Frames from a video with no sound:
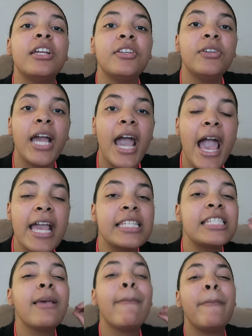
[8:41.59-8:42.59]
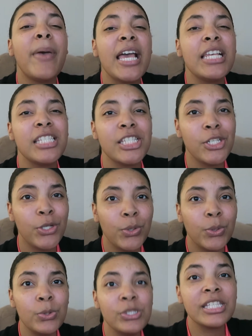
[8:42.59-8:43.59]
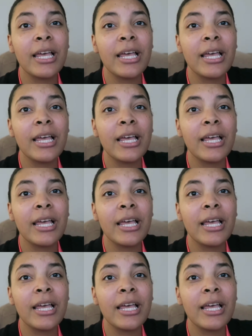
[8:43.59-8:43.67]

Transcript: You guys, the best news